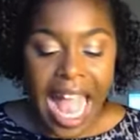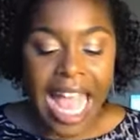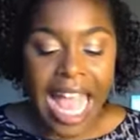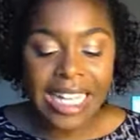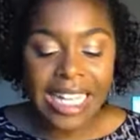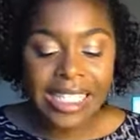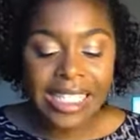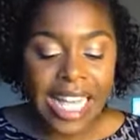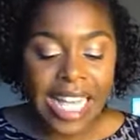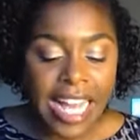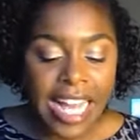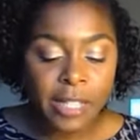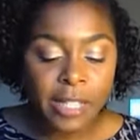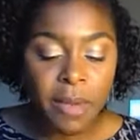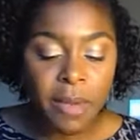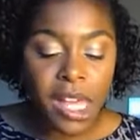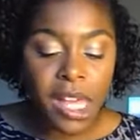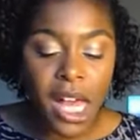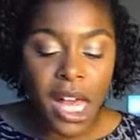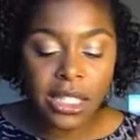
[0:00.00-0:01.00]
And it says,
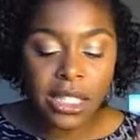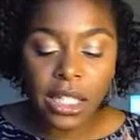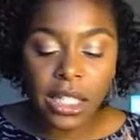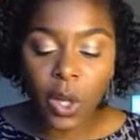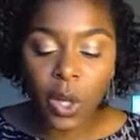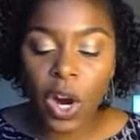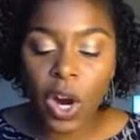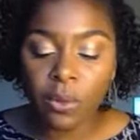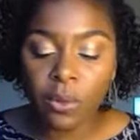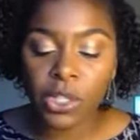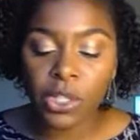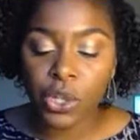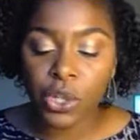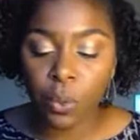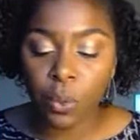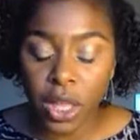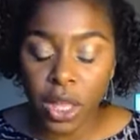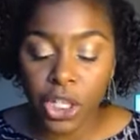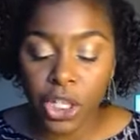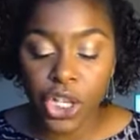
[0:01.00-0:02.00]
because the Lord was
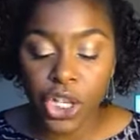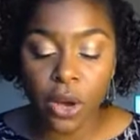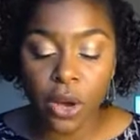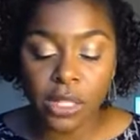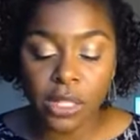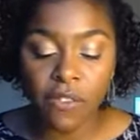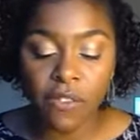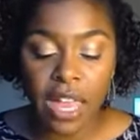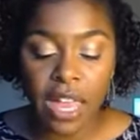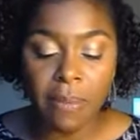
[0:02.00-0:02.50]
with Joseph,